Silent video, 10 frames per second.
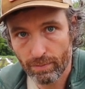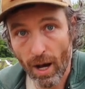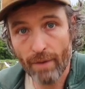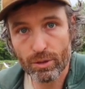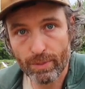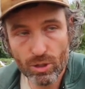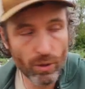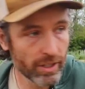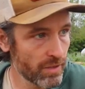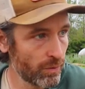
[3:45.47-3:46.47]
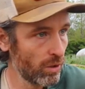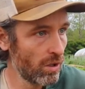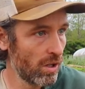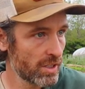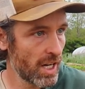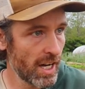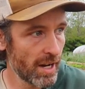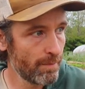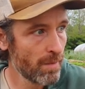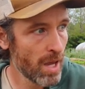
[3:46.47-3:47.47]
Pavel's been doing this for a long
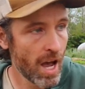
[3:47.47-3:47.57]
time.